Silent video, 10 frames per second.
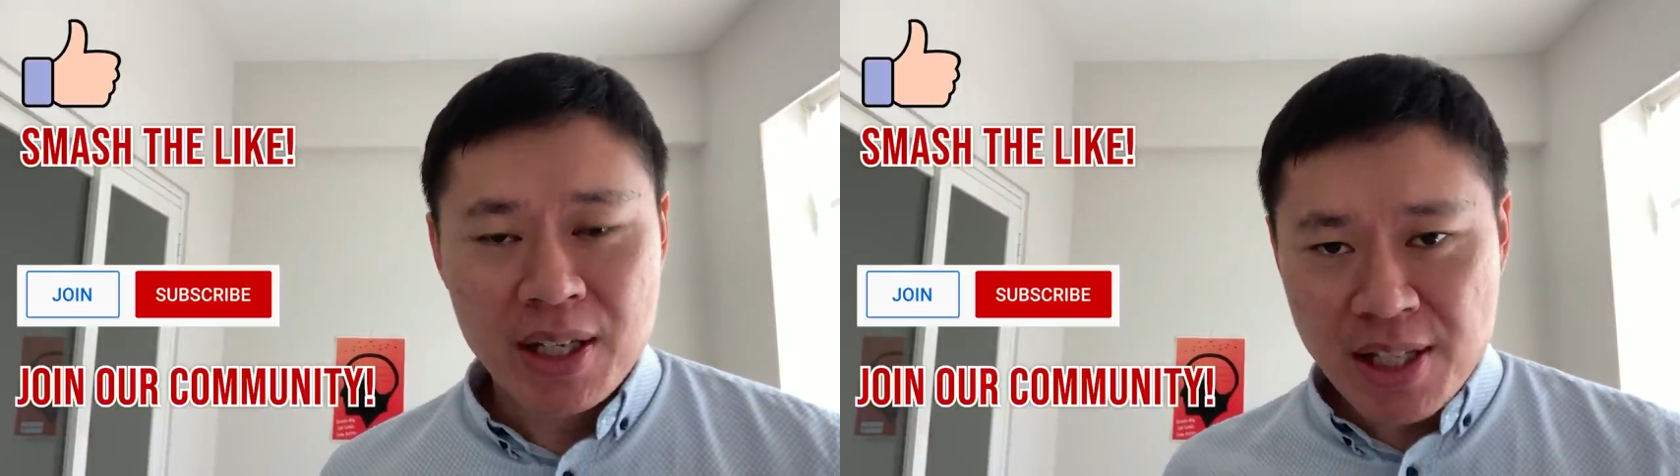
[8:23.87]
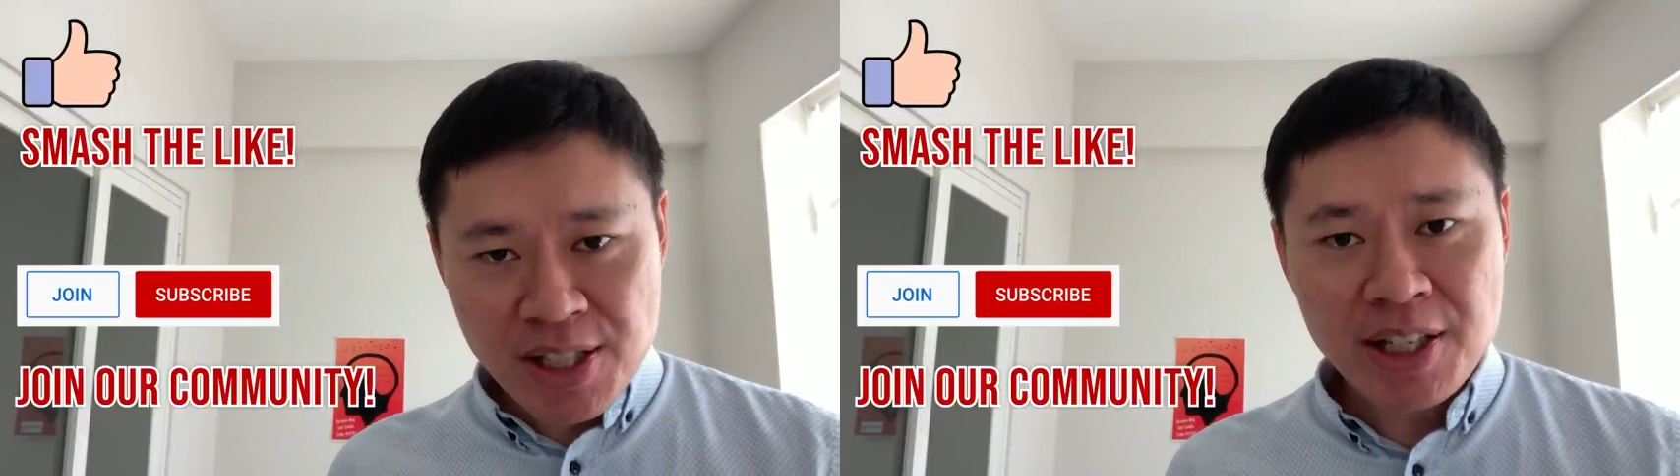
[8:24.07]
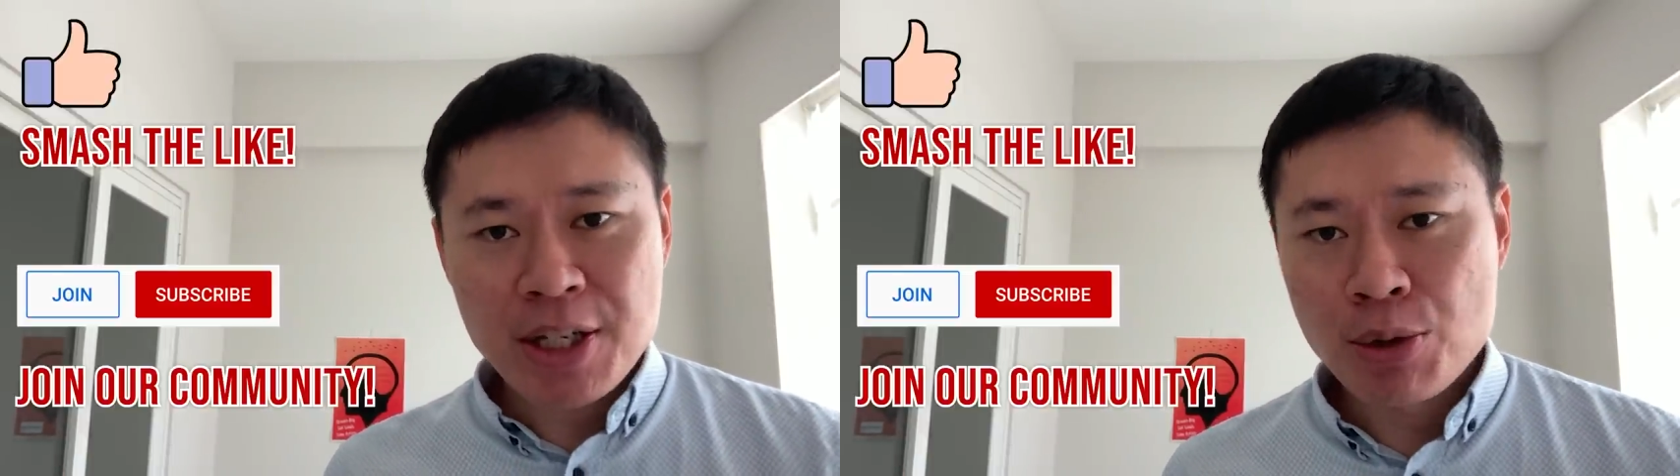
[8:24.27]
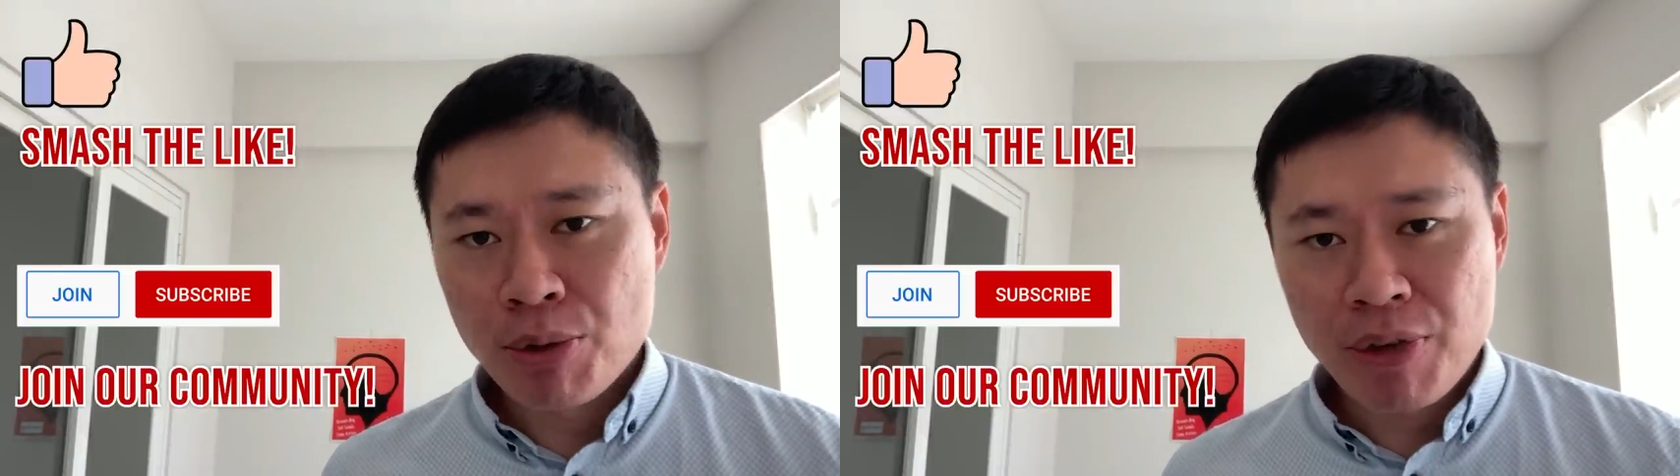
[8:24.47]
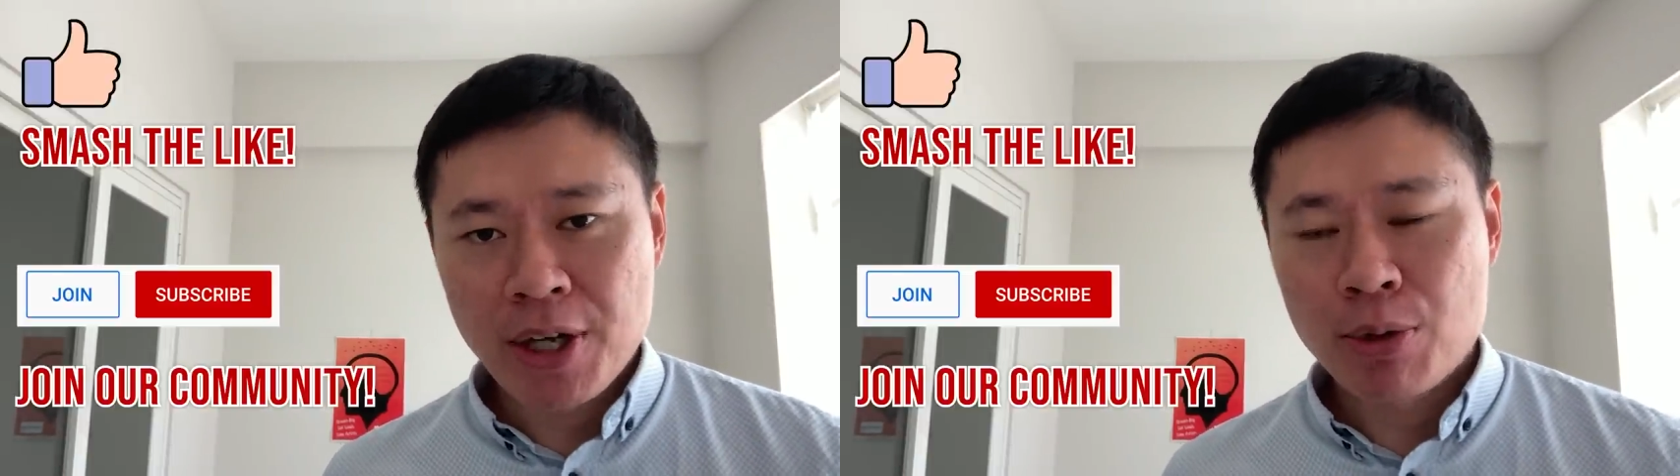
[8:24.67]
Inside it, you'll
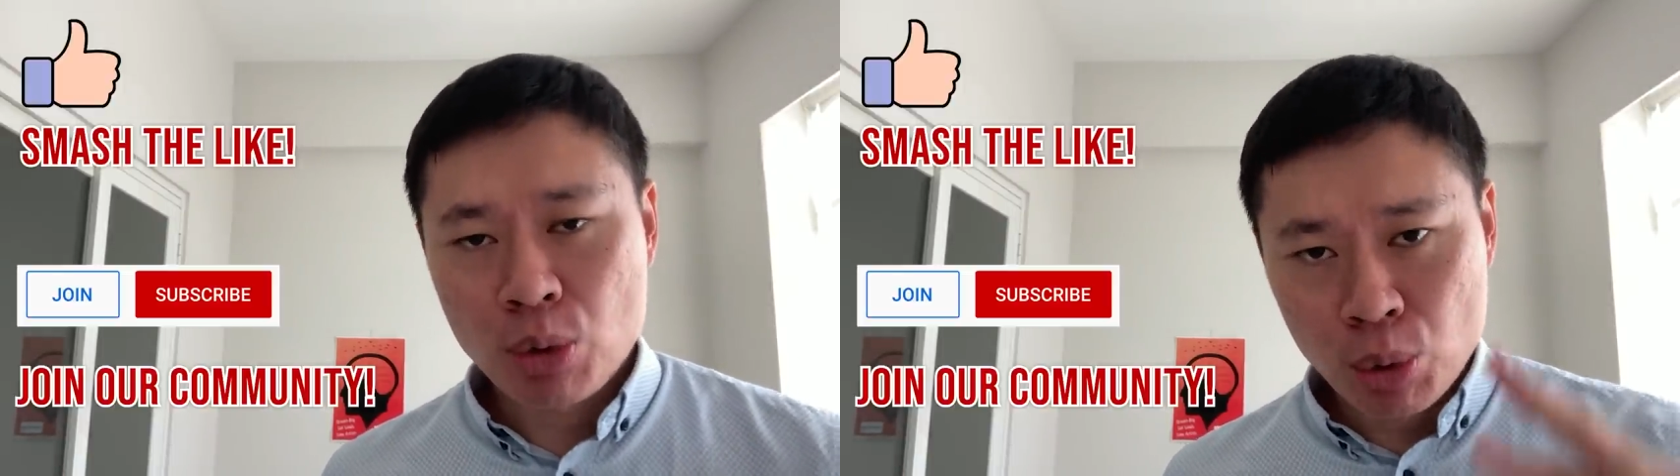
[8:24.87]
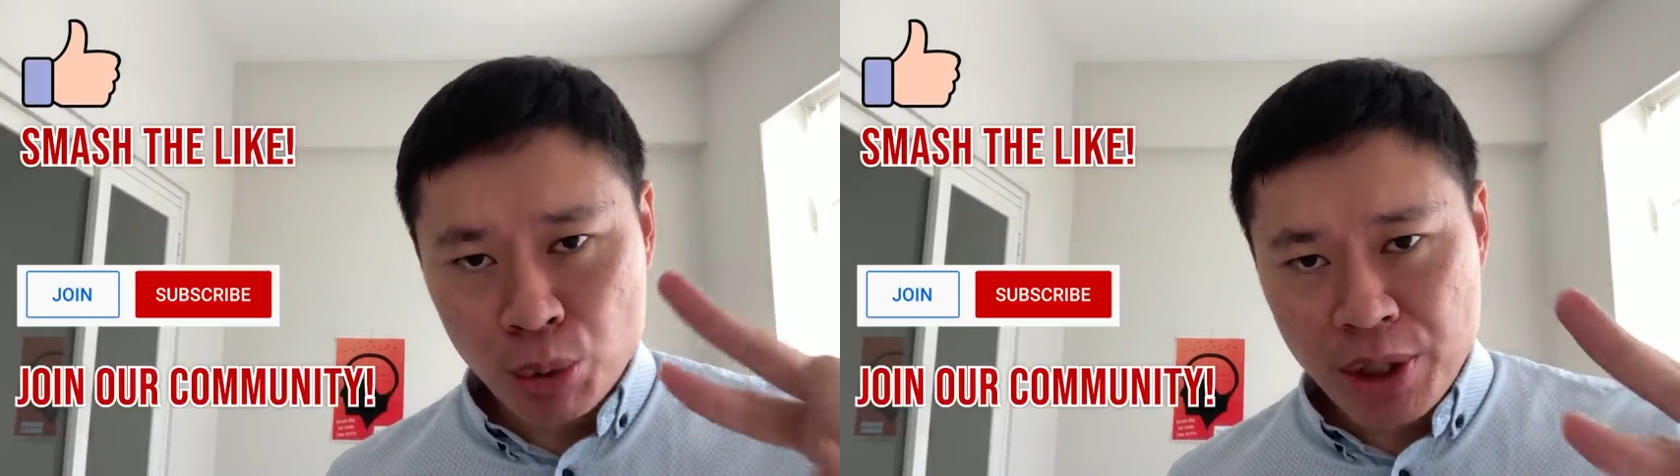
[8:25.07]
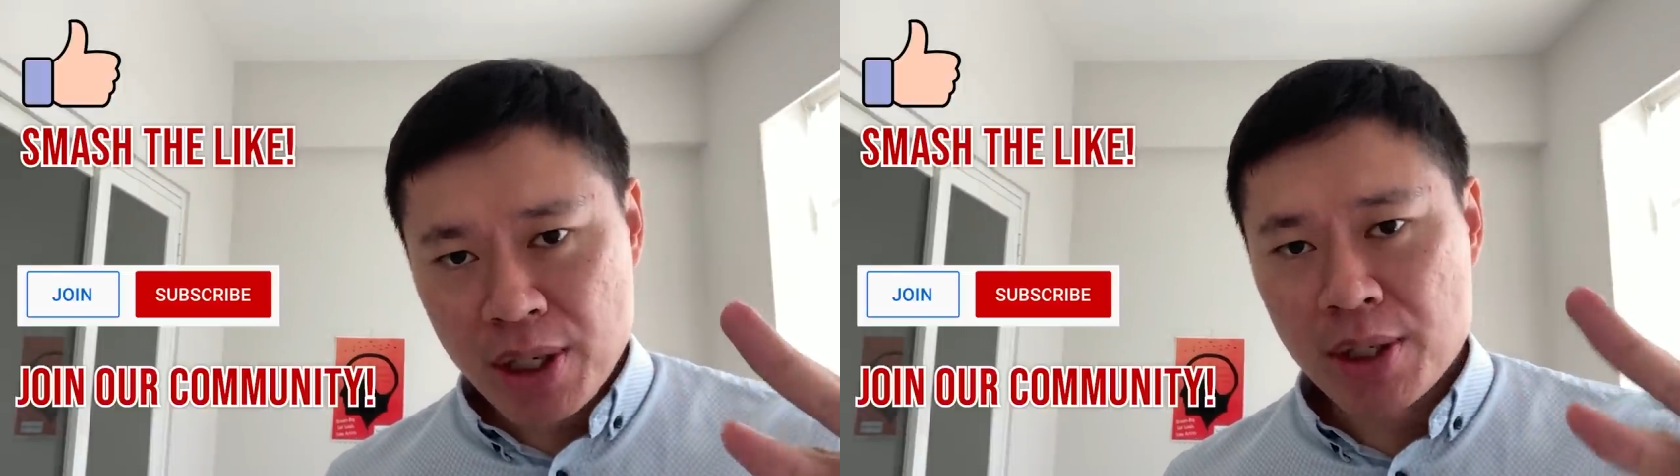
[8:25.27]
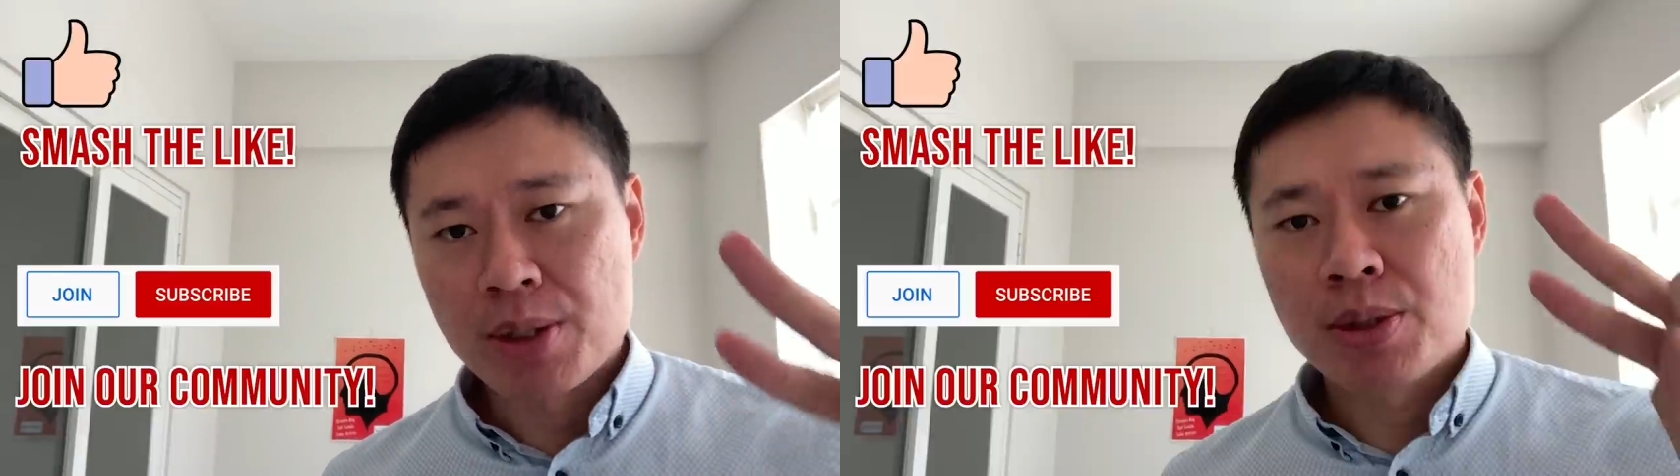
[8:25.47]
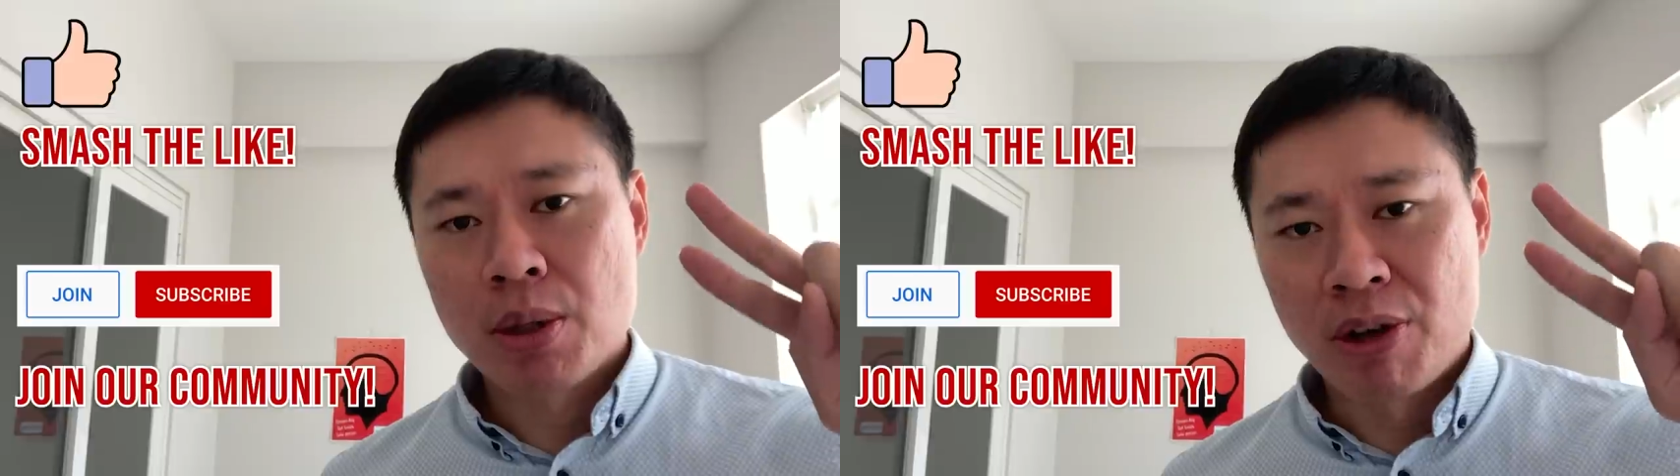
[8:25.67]
find 2
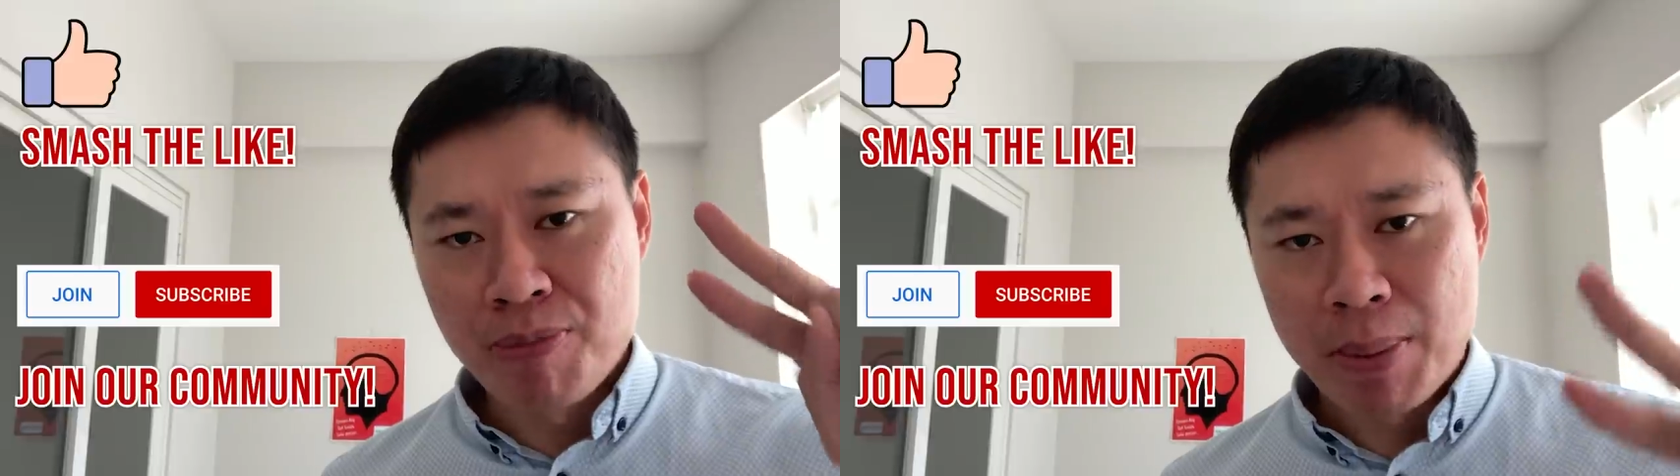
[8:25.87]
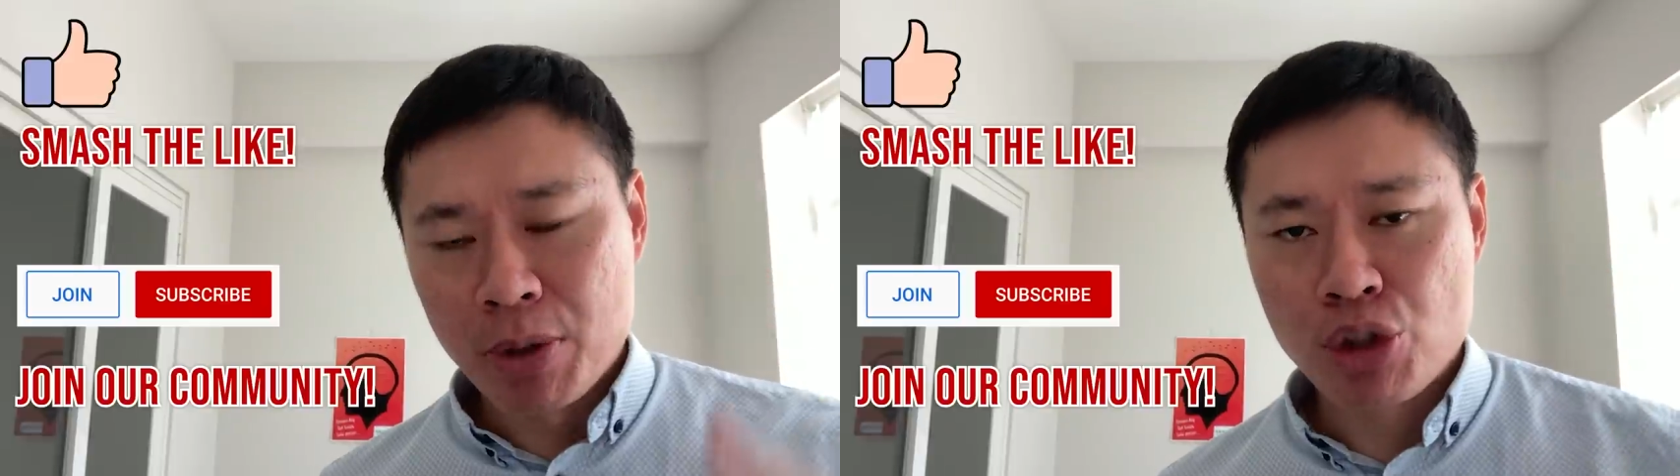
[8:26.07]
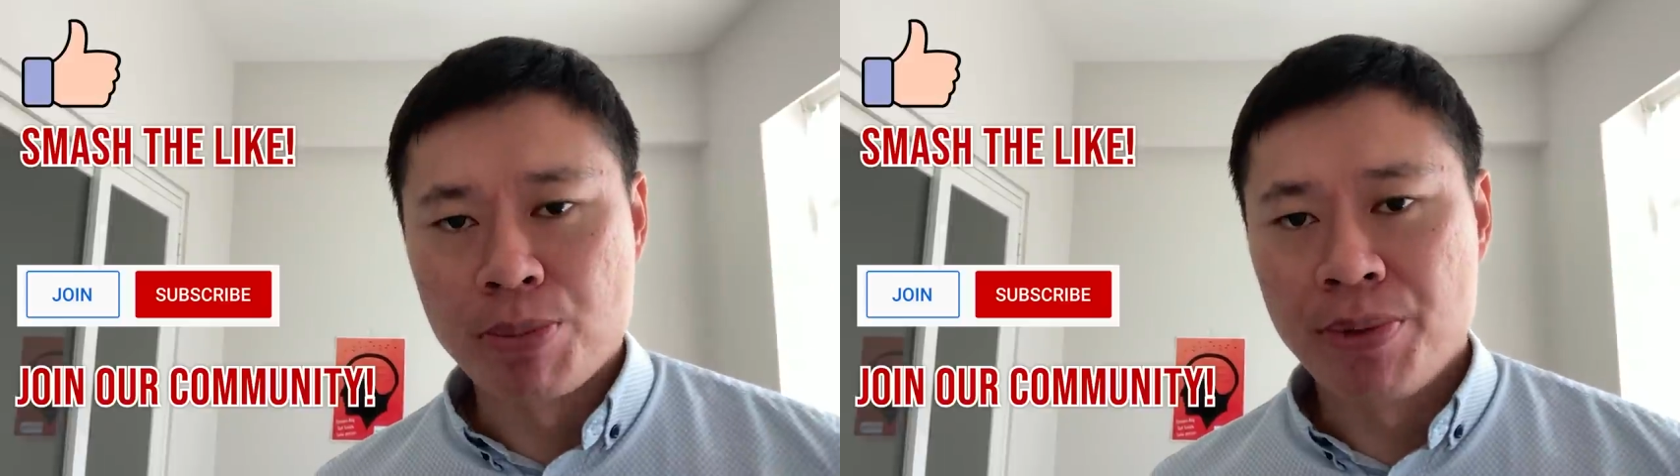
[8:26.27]
tiers of membership.